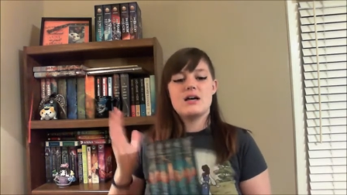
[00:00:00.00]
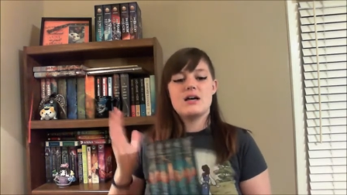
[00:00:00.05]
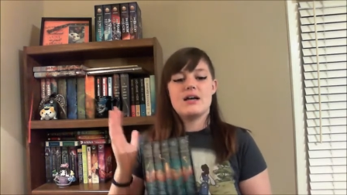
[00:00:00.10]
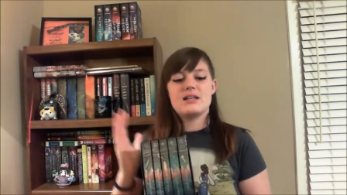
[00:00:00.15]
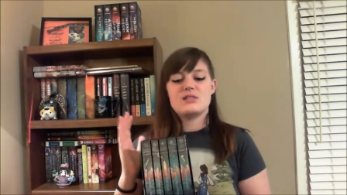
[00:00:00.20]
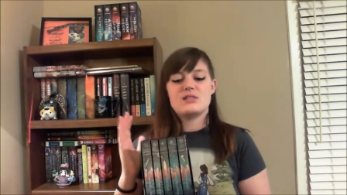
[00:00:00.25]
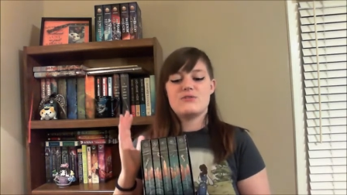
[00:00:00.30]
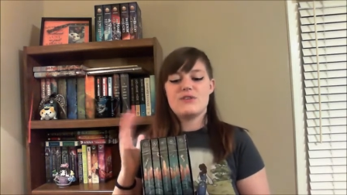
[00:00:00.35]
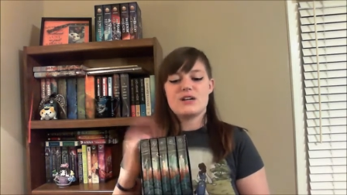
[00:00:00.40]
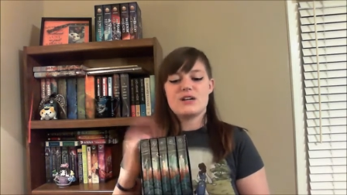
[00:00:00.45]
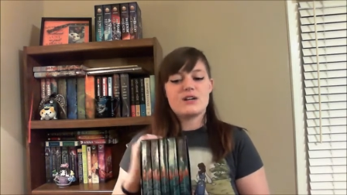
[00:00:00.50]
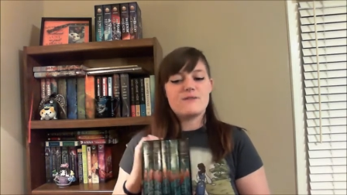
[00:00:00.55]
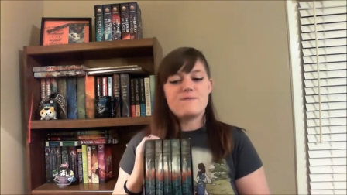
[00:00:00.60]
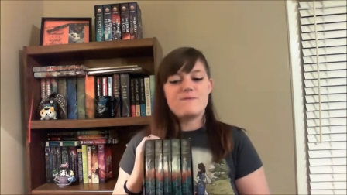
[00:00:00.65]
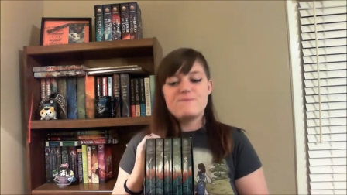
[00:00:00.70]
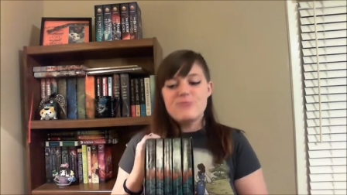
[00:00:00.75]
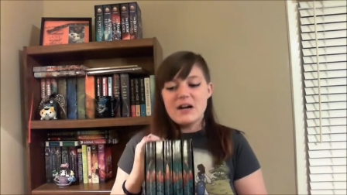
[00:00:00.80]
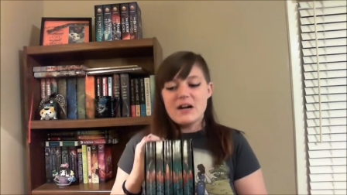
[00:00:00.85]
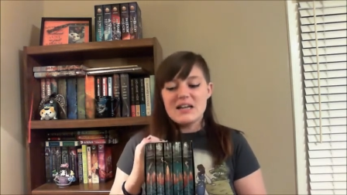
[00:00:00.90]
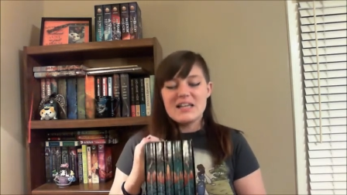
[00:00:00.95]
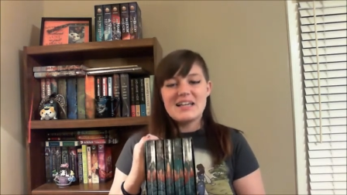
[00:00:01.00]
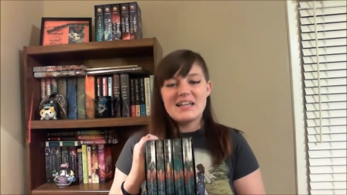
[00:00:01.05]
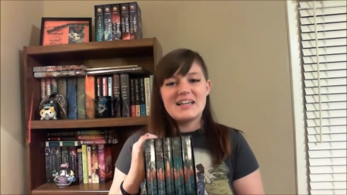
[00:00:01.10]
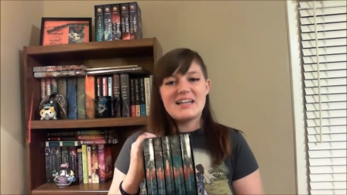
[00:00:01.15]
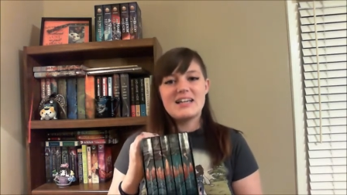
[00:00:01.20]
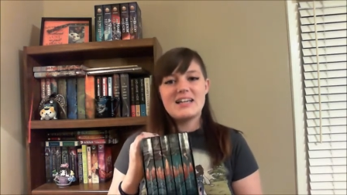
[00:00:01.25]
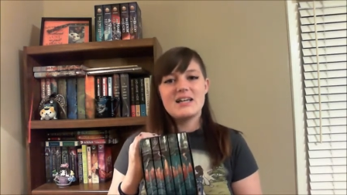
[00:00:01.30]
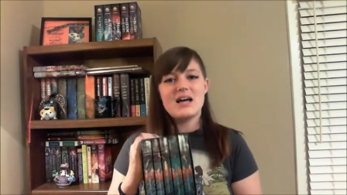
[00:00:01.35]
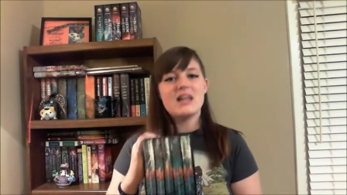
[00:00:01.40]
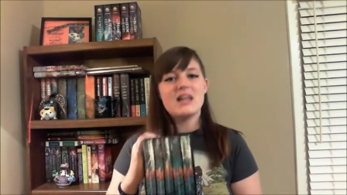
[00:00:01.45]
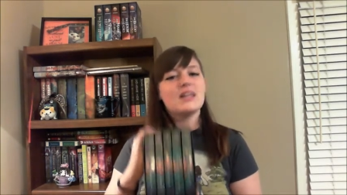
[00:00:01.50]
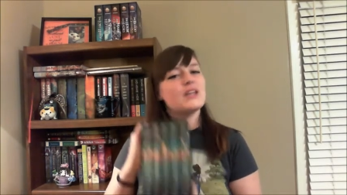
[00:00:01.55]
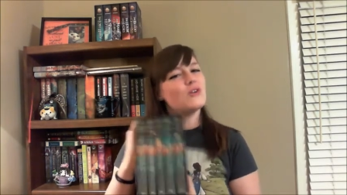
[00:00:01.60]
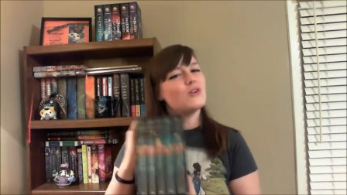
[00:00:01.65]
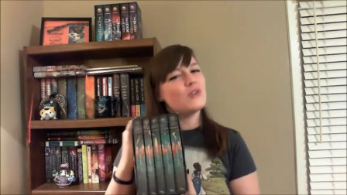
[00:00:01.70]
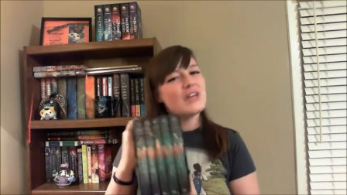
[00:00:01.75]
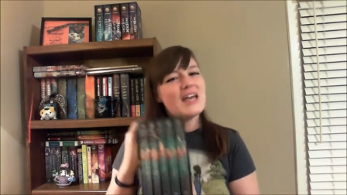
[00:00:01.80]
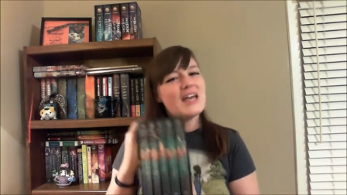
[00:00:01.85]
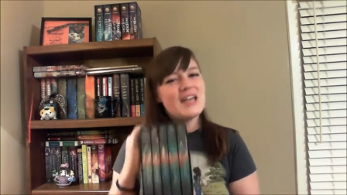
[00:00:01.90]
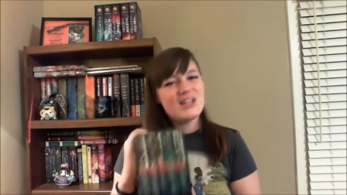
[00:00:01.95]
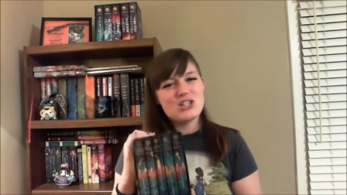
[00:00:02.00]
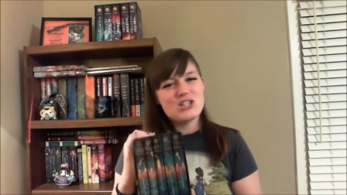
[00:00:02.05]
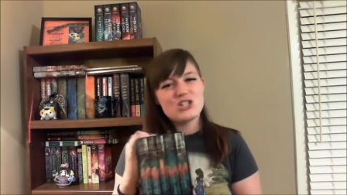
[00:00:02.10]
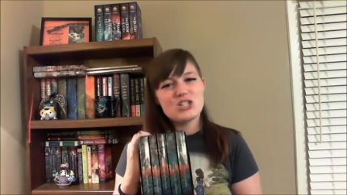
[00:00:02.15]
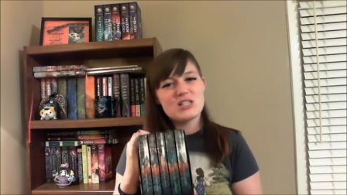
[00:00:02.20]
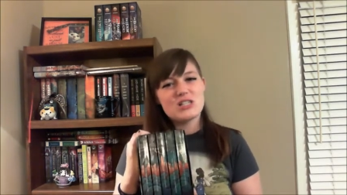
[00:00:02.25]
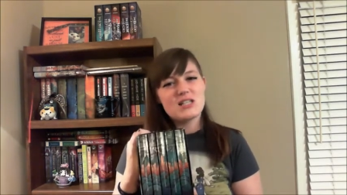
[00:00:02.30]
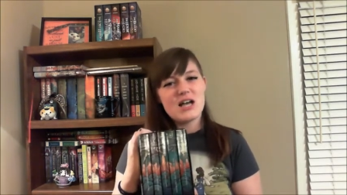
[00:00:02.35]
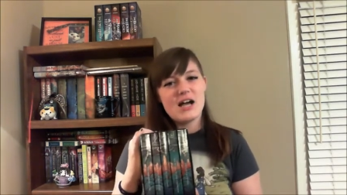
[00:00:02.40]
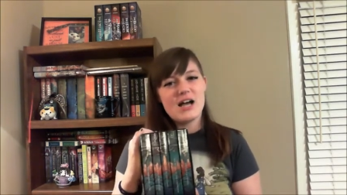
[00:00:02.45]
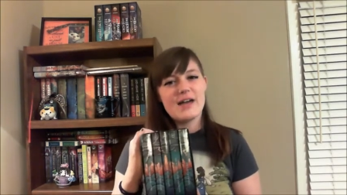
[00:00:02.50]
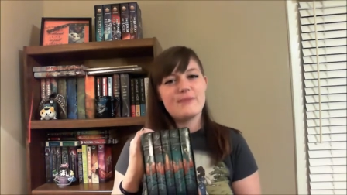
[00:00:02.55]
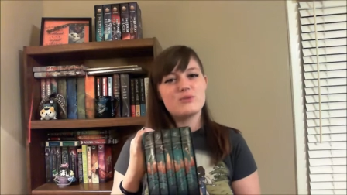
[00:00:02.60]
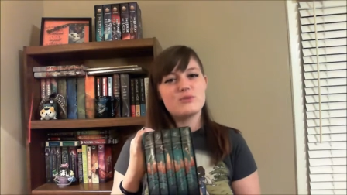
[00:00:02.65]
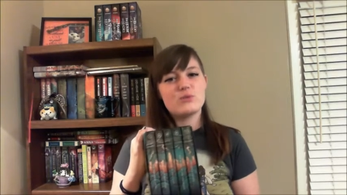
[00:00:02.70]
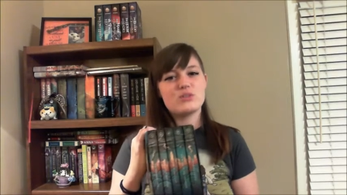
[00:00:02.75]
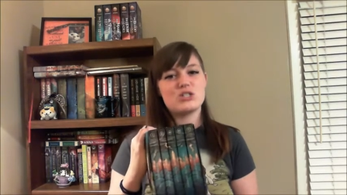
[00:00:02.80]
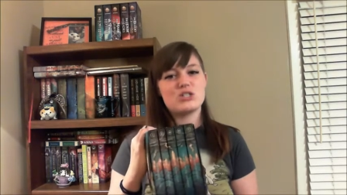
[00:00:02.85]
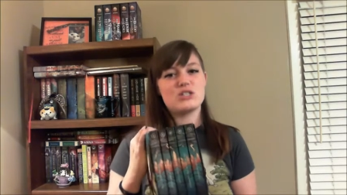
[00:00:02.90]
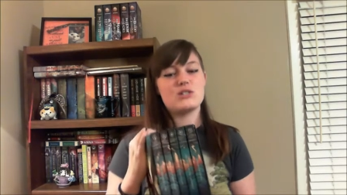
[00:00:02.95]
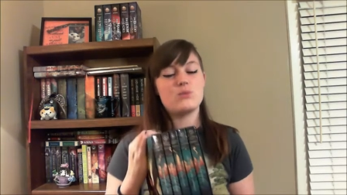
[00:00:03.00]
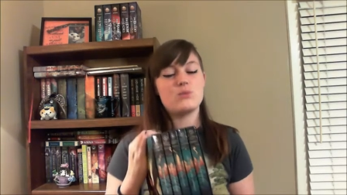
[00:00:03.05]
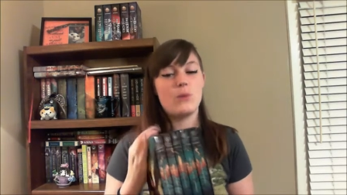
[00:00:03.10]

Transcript: It's very funny, a little kiddish at times, which is